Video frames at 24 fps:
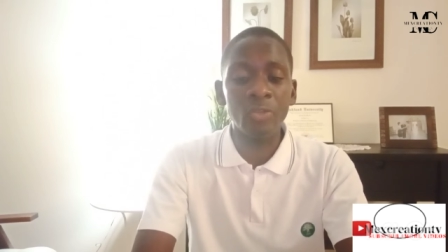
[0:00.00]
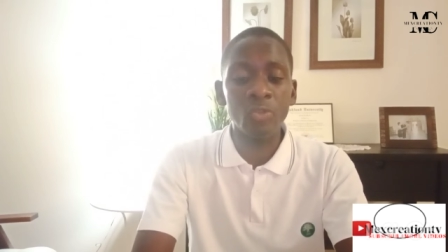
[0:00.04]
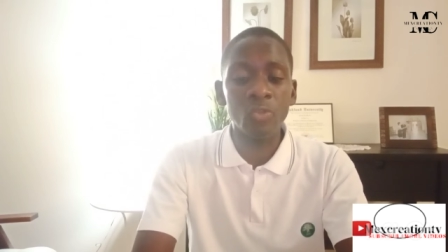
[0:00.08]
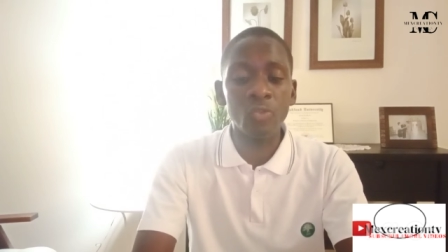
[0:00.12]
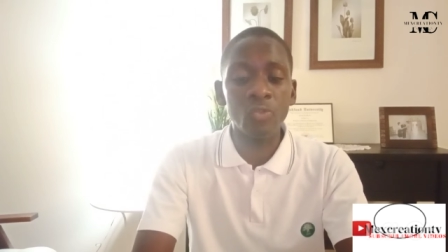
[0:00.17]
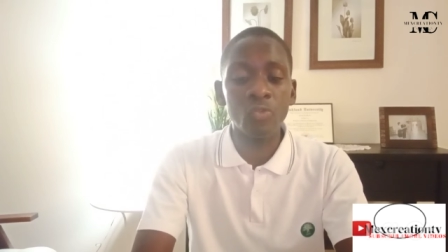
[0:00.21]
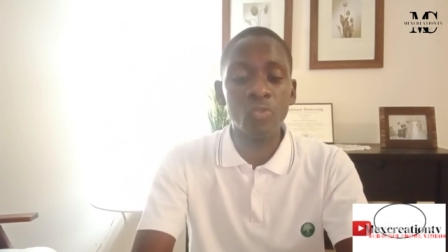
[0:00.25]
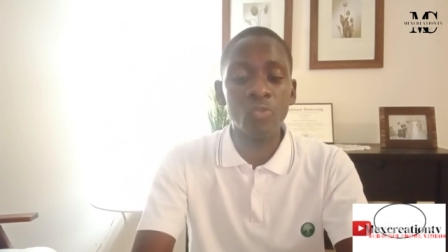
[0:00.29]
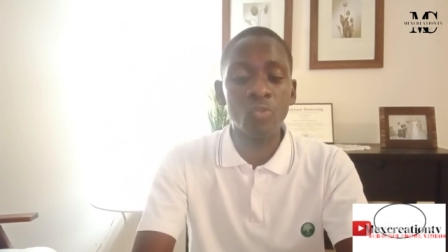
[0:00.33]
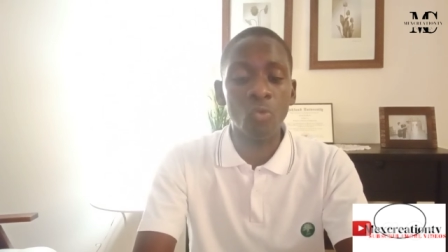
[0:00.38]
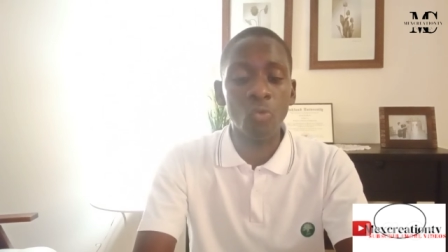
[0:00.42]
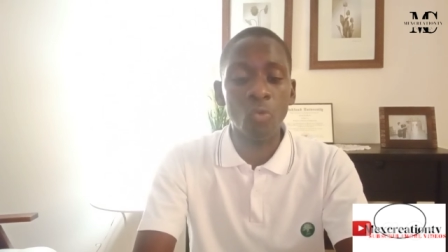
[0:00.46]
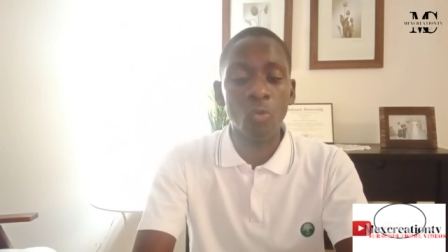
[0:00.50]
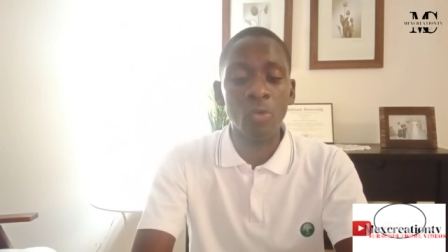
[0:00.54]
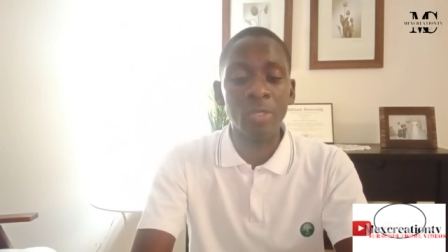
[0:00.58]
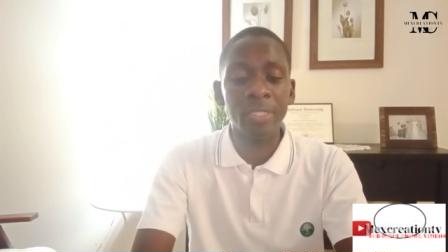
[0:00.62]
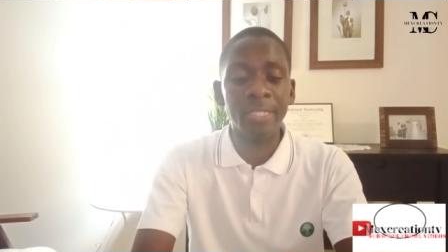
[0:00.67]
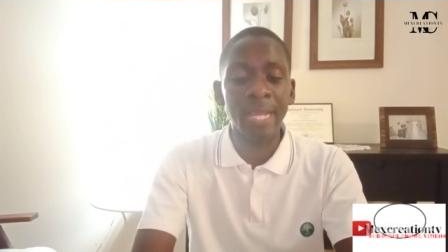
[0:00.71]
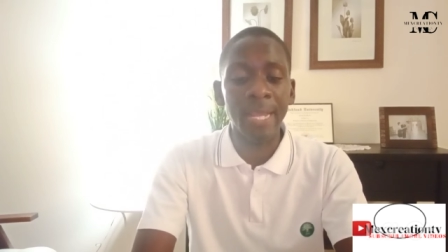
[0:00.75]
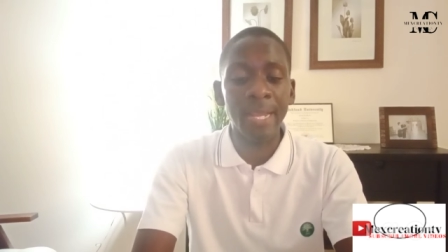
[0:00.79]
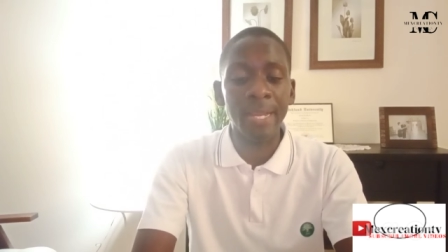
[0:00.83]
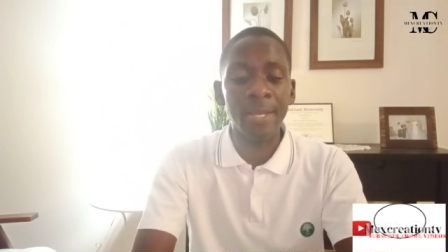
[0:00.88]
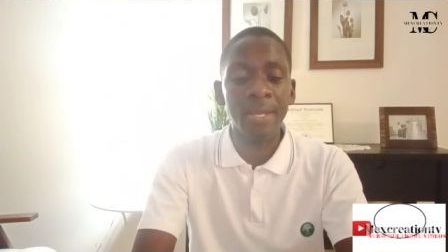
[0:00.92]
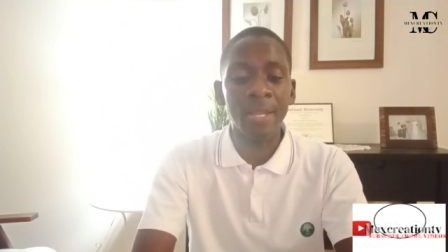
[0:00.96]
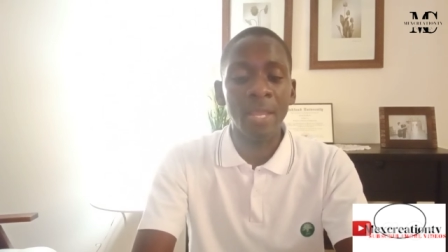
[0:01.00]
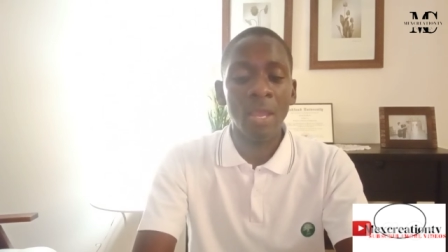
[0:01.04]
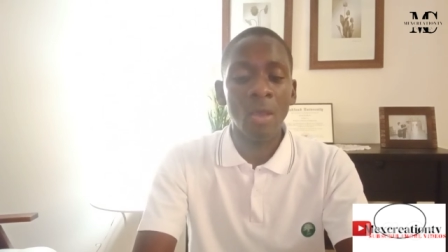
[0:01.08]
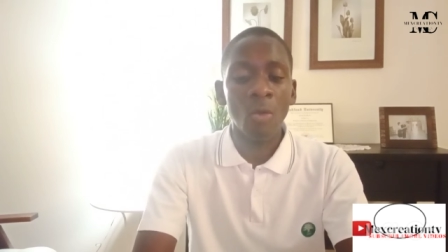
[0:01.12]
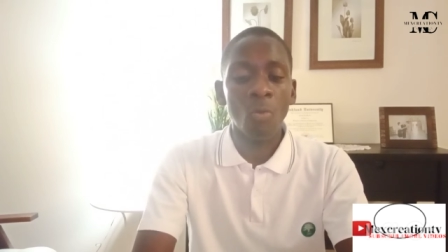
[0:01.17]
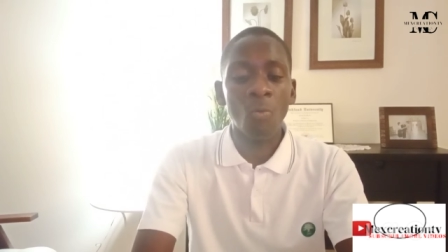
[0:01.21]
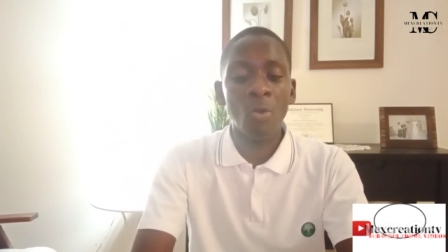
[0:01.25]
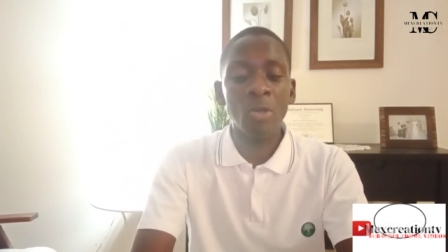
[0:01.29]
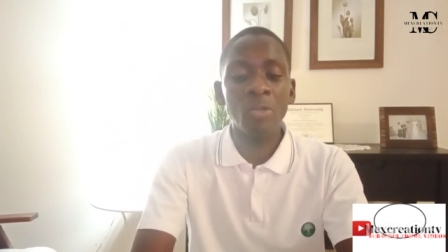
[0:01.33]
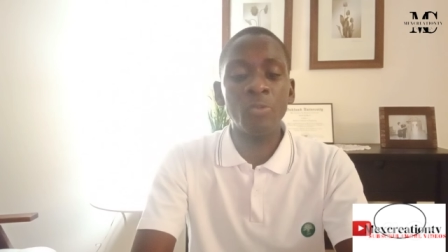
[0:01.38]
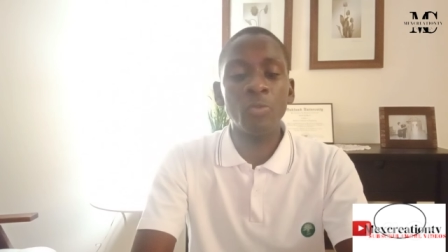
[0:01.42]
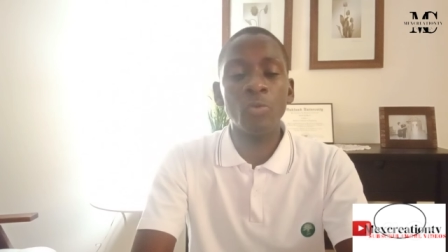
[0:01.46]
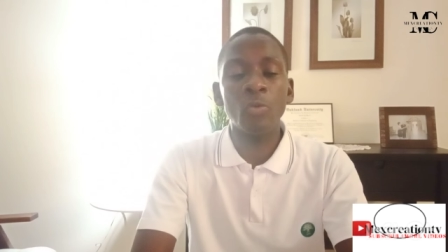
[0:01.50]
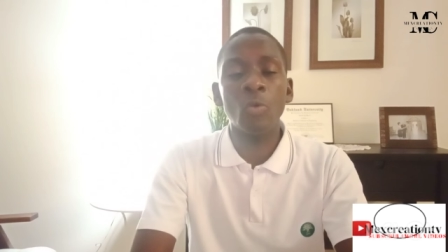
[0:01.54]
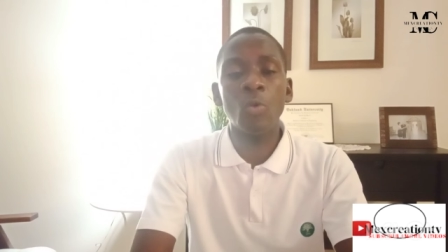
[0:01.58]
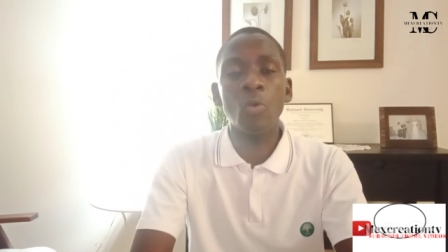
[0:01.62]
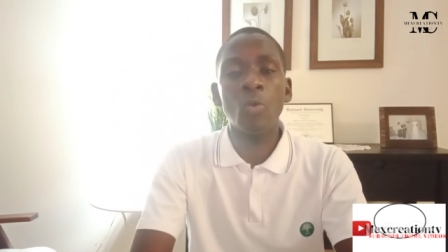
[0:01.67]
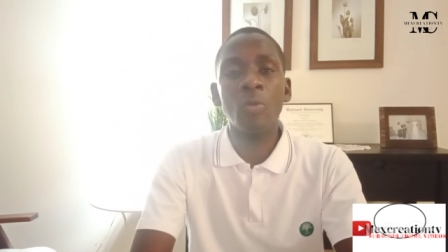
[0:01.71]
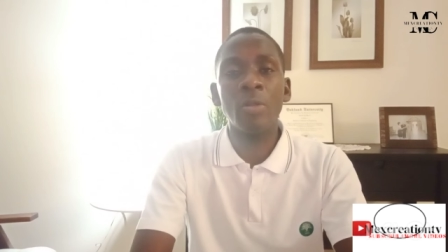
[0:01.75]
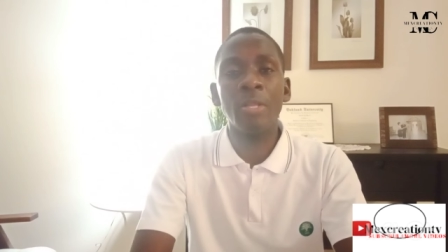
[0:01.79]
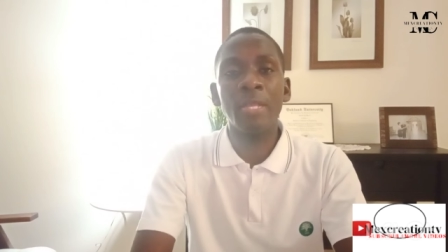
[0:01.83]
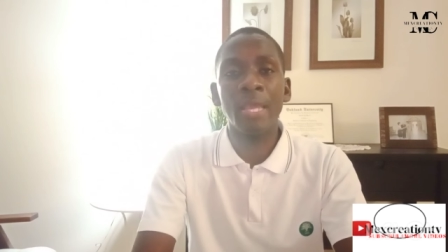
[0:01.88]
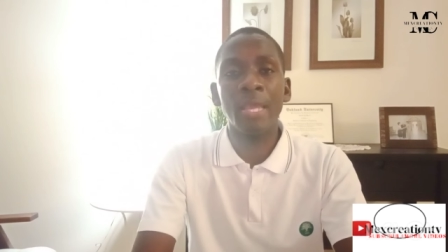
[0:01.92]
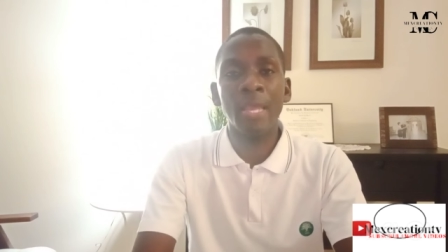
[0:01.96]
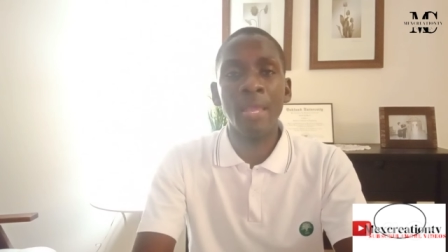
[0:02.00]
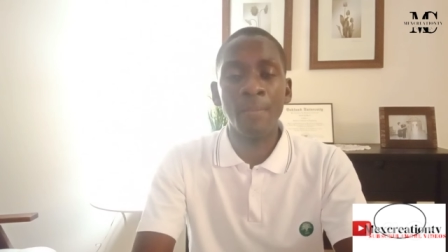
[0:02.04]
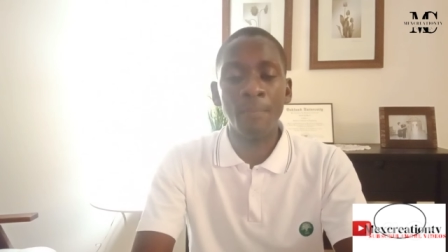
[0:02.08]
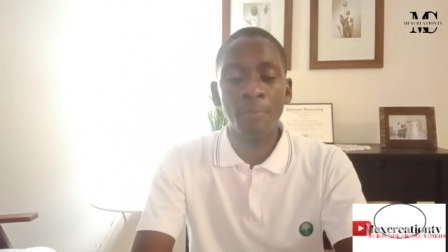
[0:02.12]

should contain what you call the